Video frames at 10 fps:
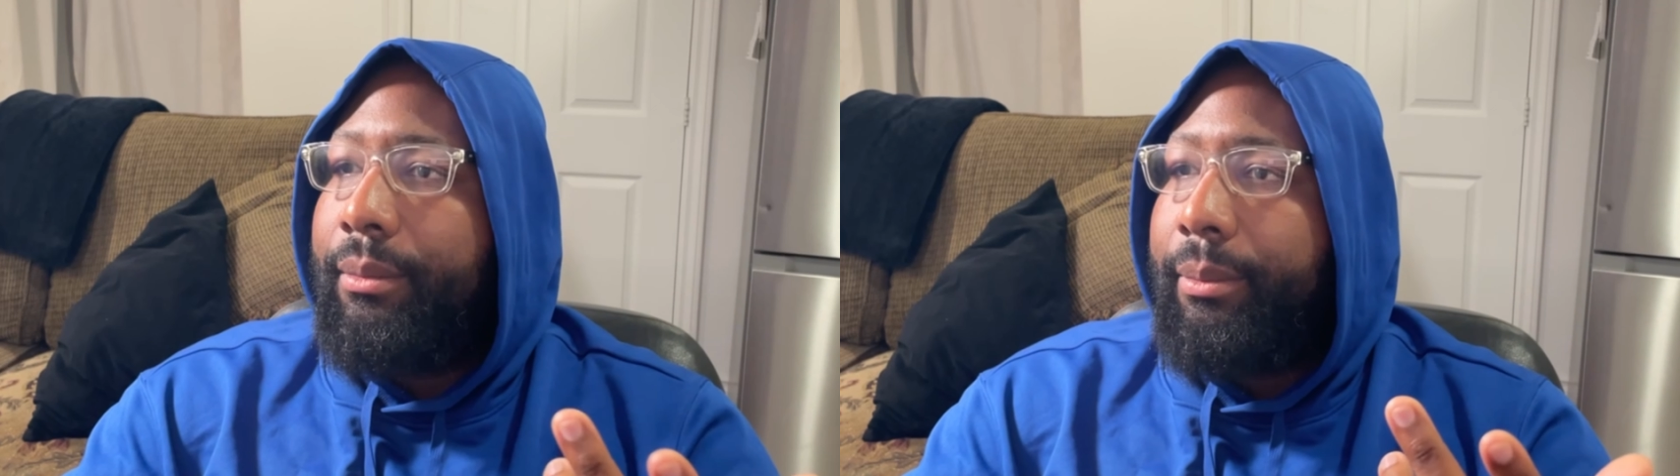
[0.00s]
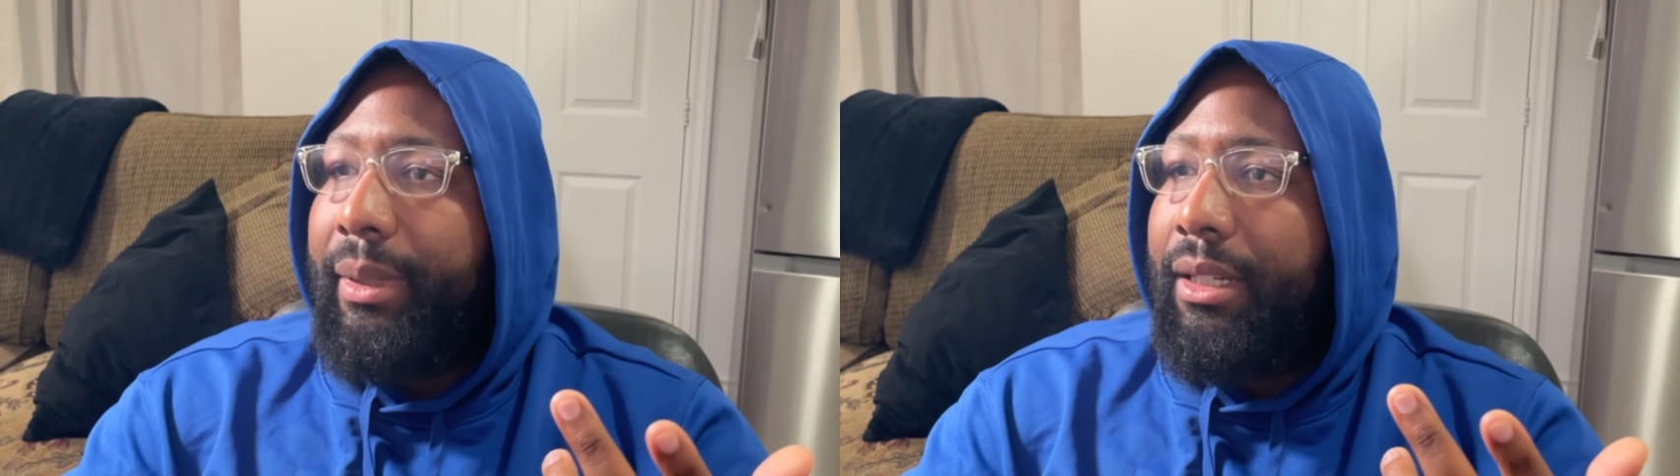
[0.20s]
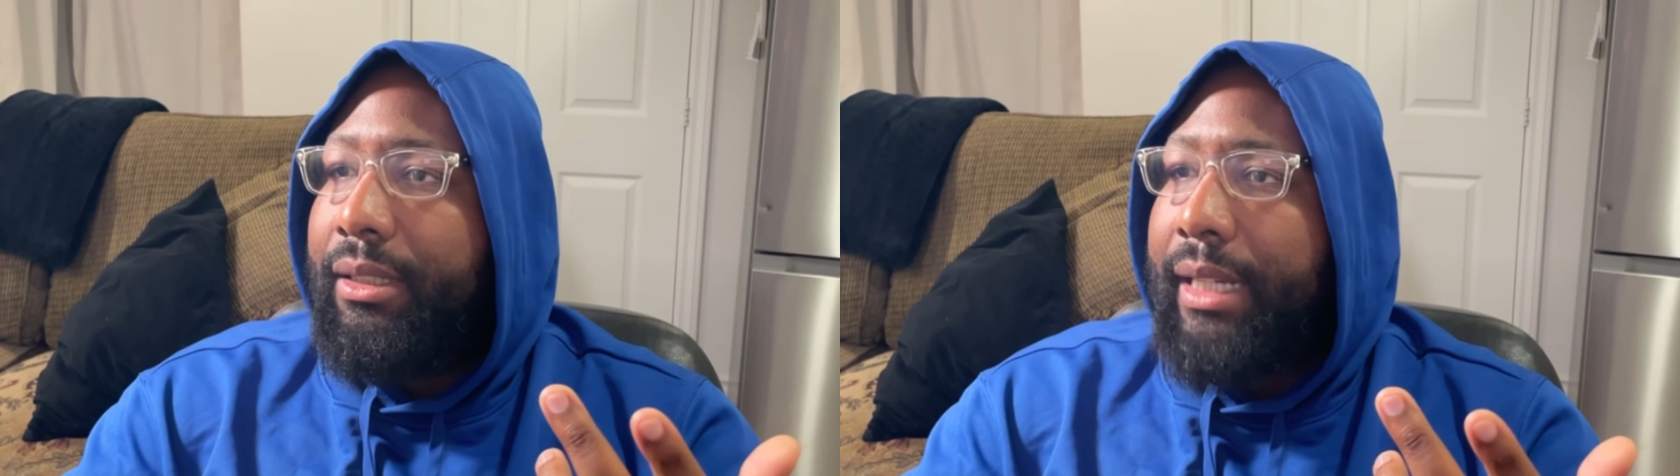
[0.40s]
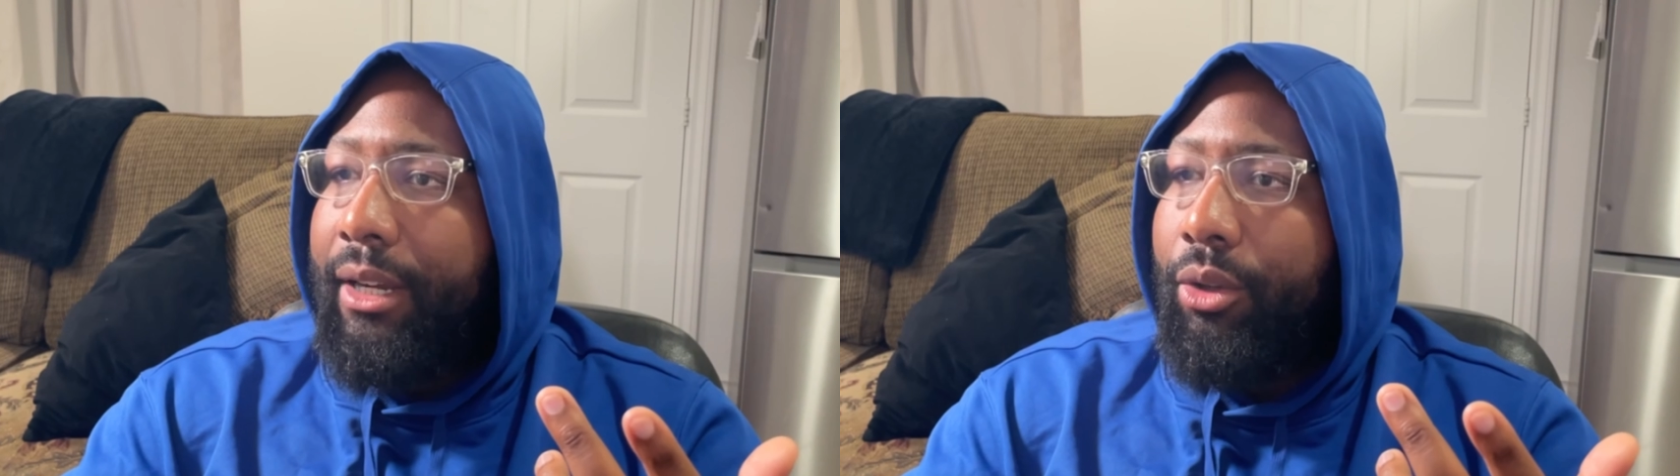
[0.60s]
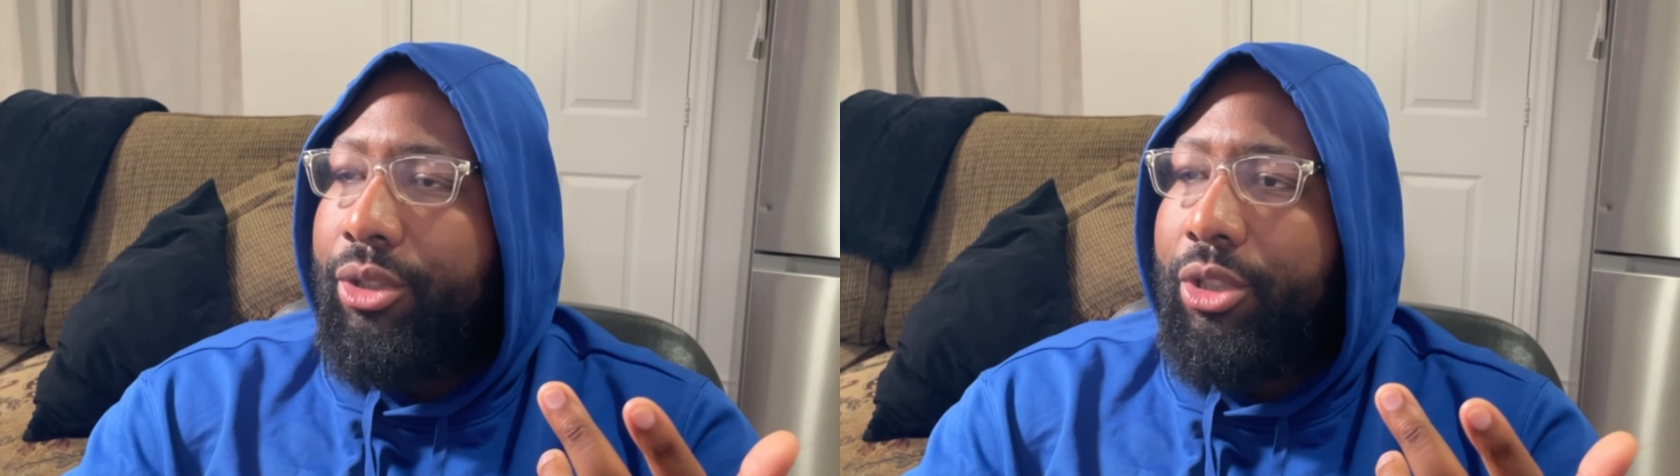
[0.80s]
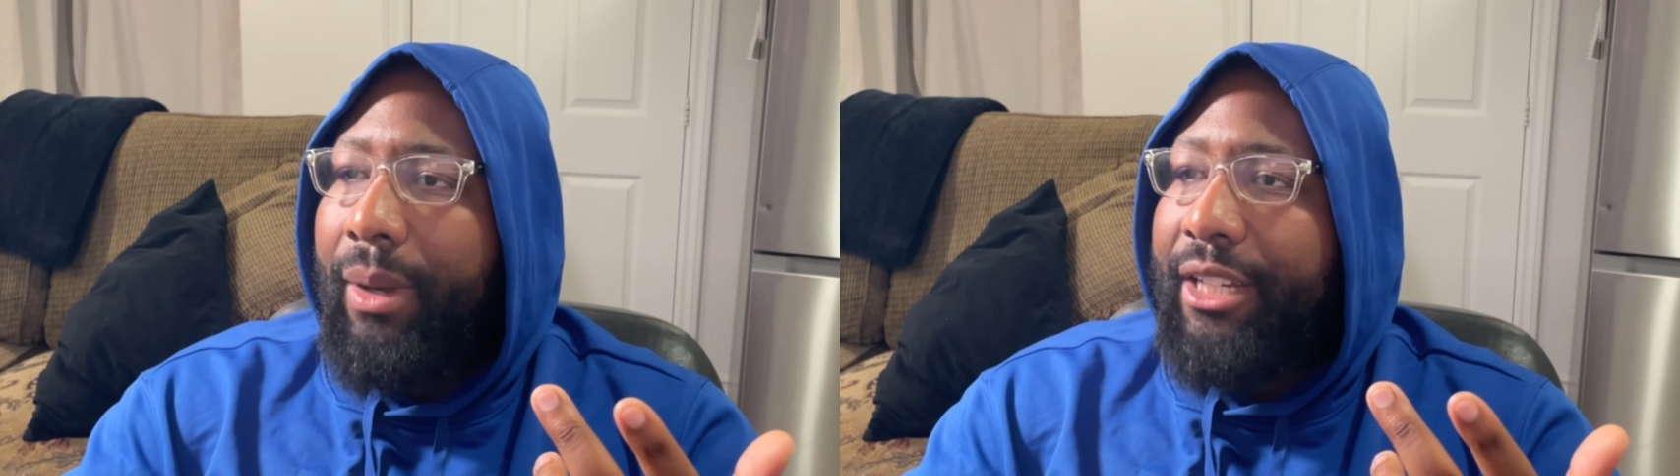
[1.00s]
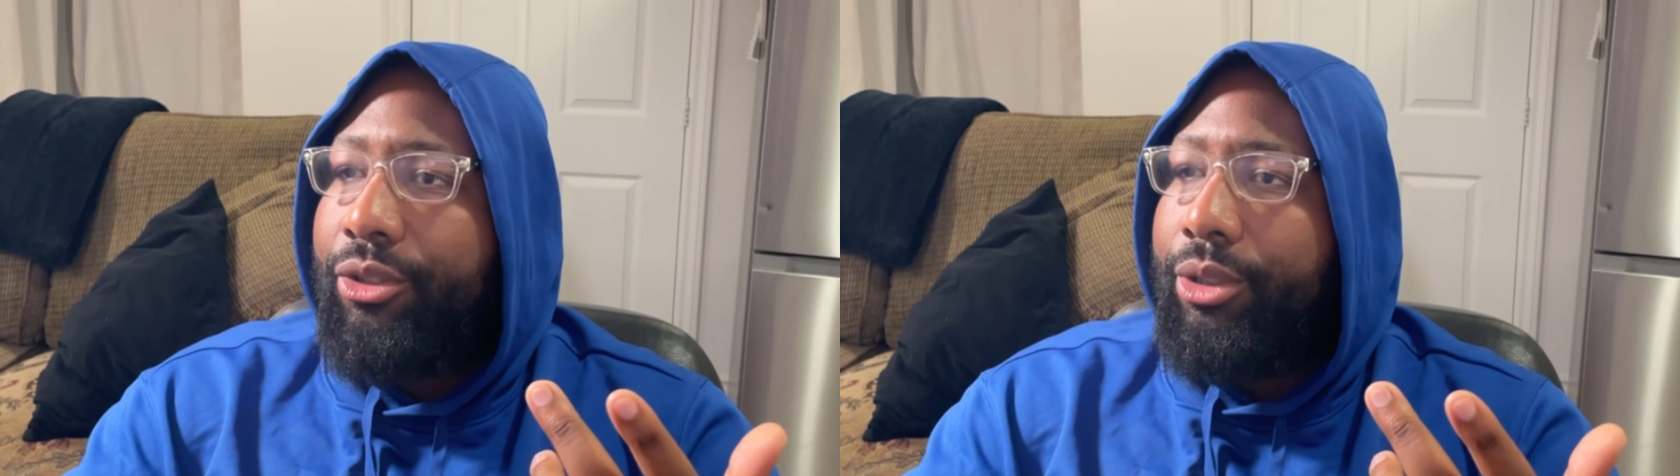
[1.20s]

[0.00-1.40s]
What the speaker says: because I know there's no actual